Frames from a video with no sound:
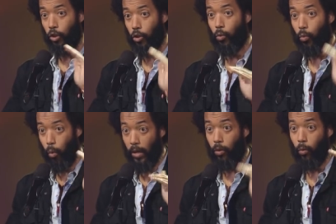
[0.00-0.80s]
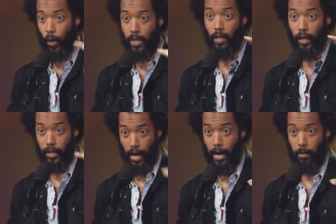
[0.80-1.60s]
you will win the
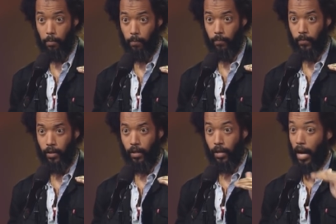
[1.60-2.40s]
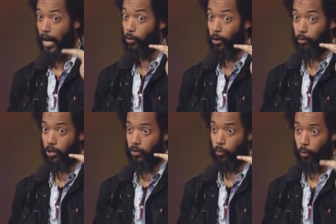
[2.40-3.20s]
game. And you don't
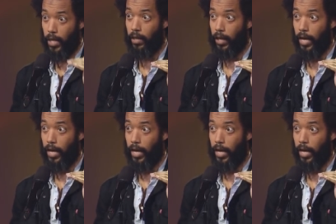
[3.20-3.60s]
just win the